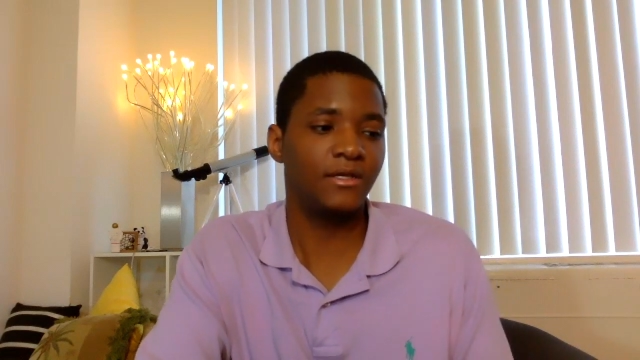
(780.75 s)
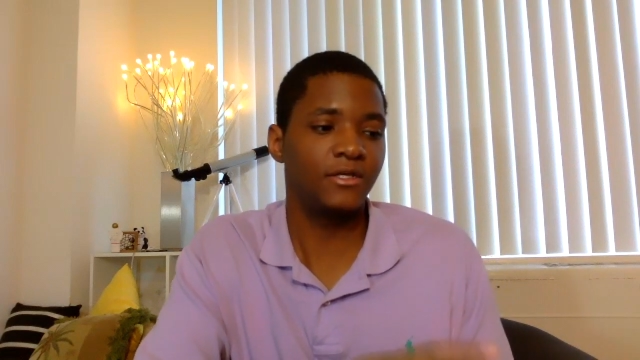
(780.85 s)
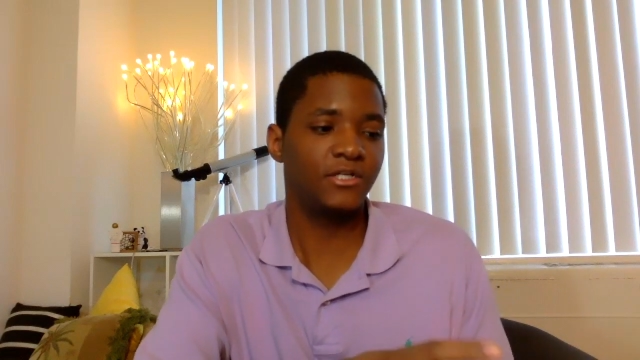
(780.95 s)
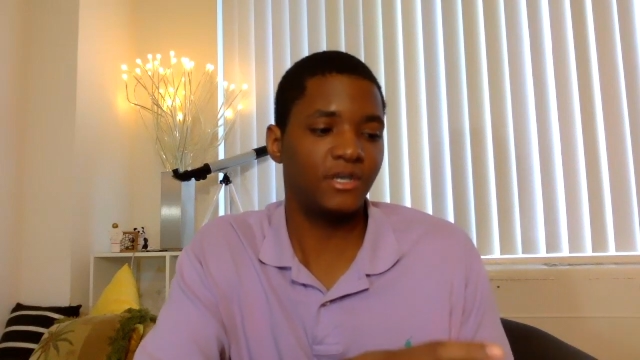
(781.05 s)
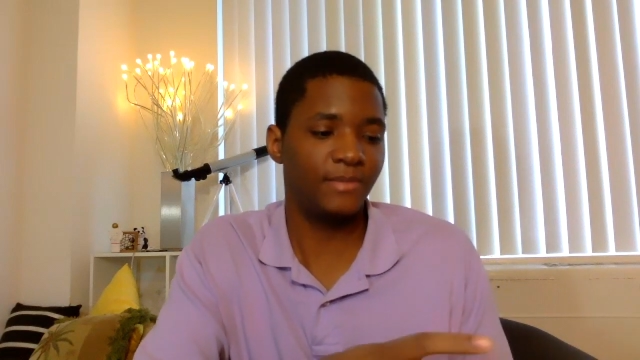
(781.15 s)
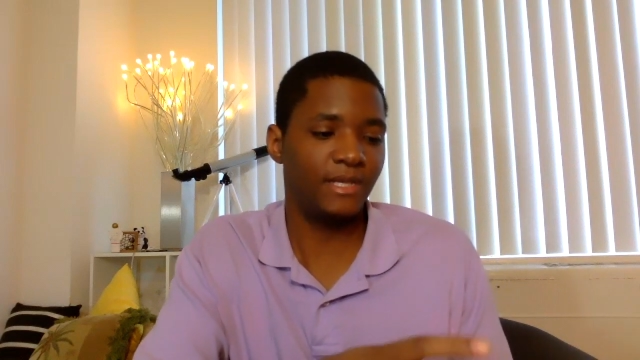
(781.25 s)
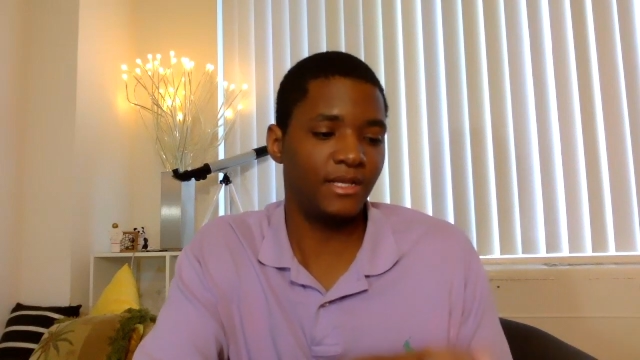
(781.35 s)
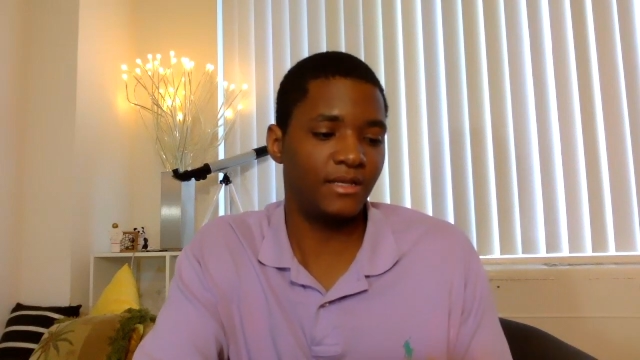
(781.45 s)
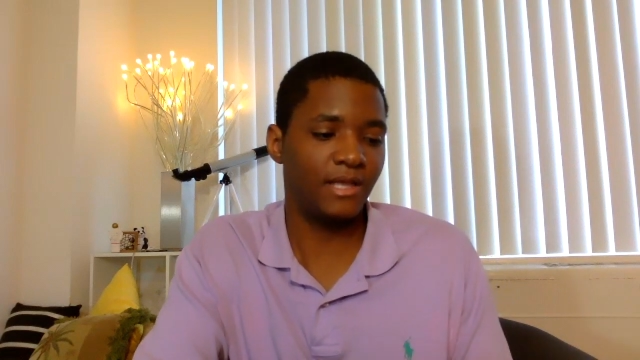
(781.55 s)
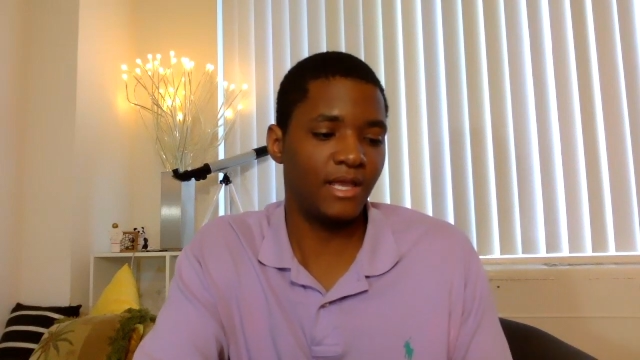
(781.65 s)

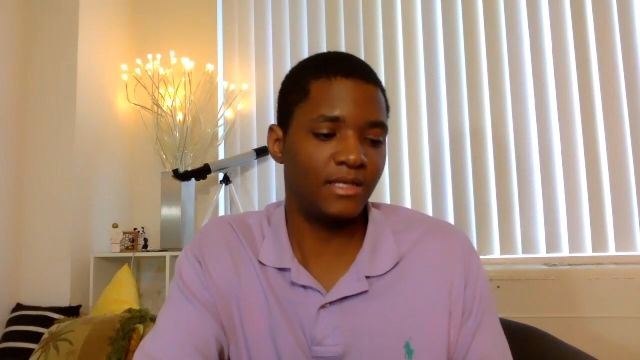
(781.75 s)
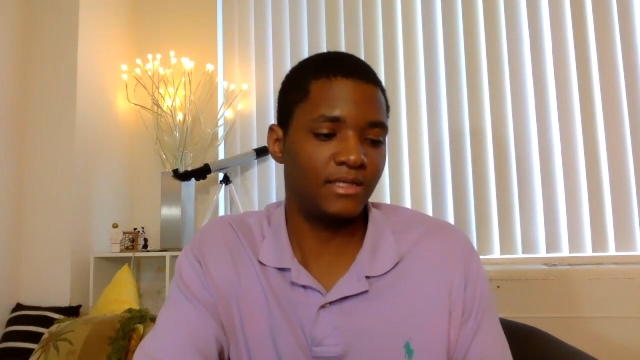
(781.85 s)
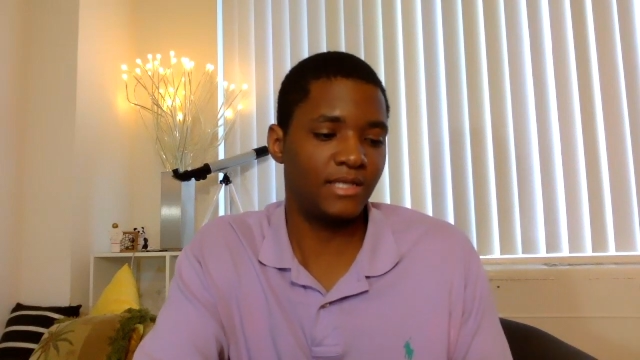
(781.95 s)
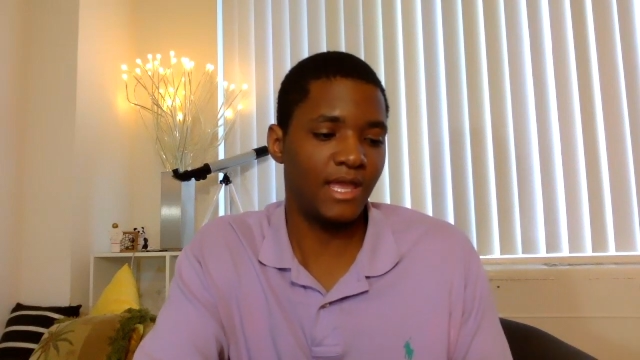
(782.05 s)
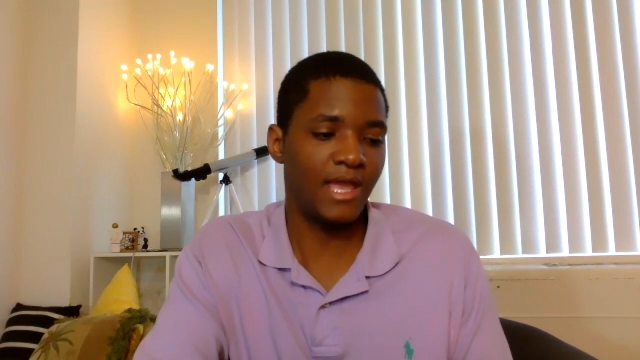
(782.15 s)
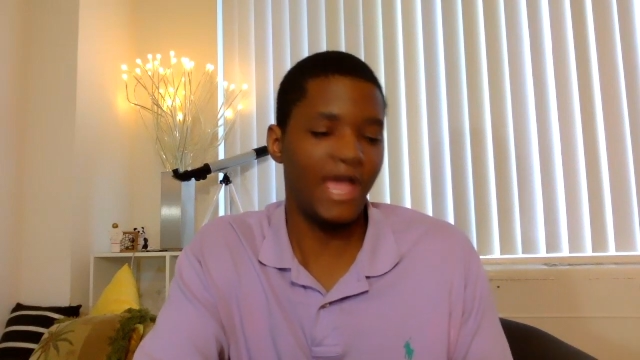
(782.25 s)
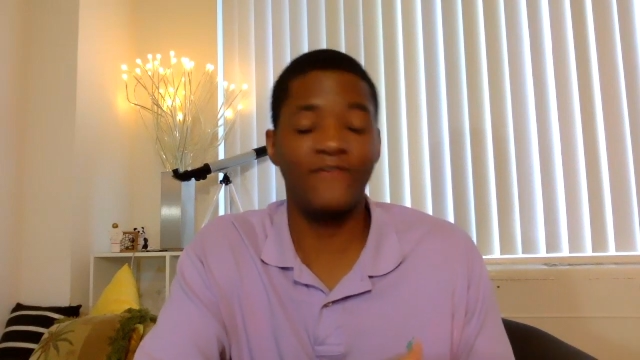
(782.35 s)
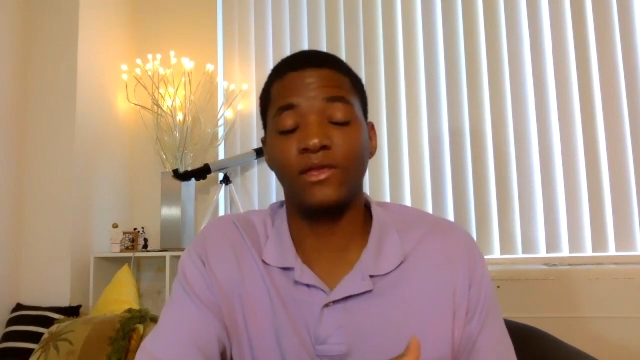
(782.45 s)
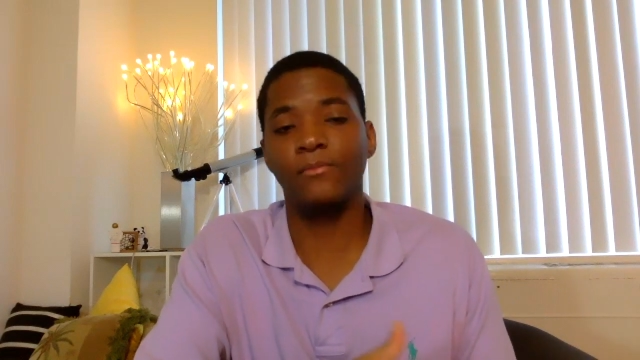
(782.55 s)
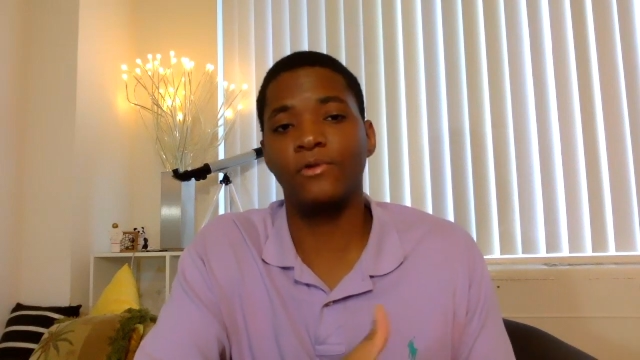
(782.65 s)
Sherman and having
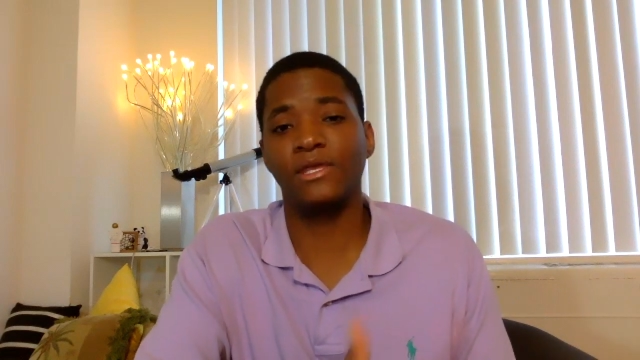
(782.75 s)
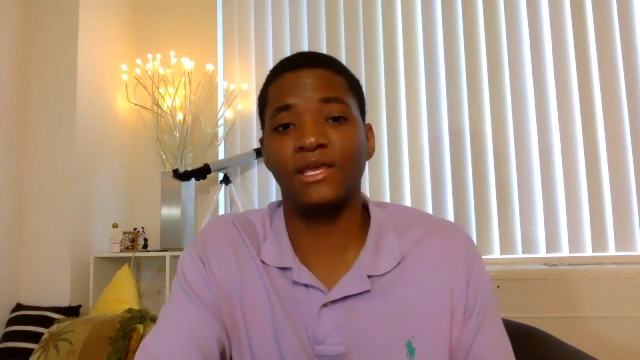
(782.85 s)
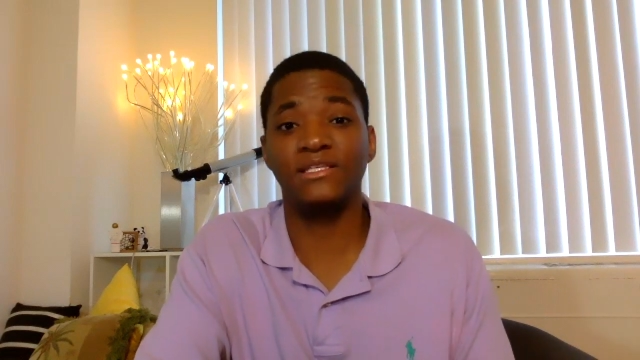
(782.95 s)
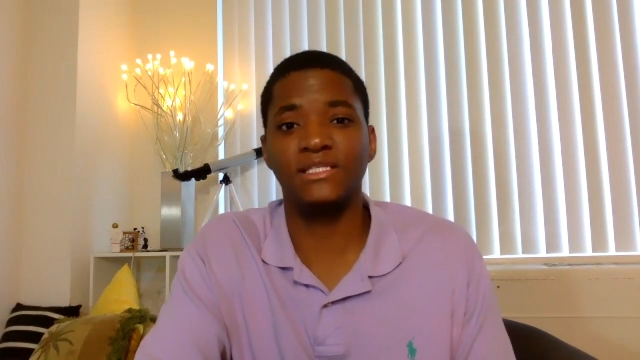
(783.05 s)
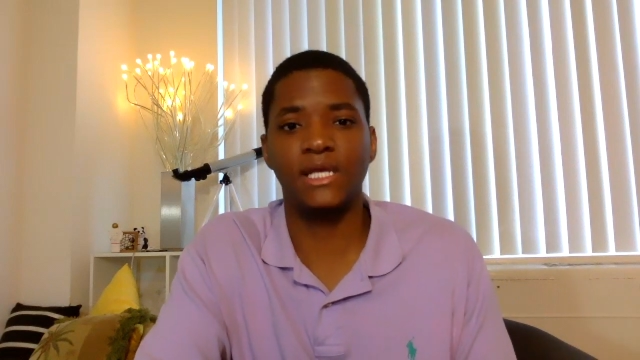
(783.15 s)
him really, I'd say,